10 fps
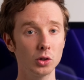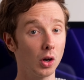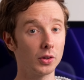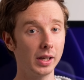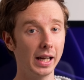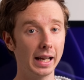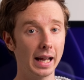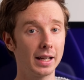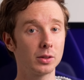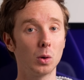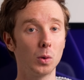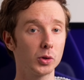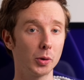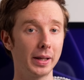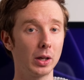John Deere has
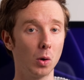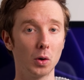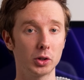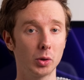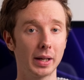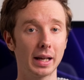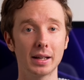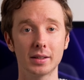also been caught doing a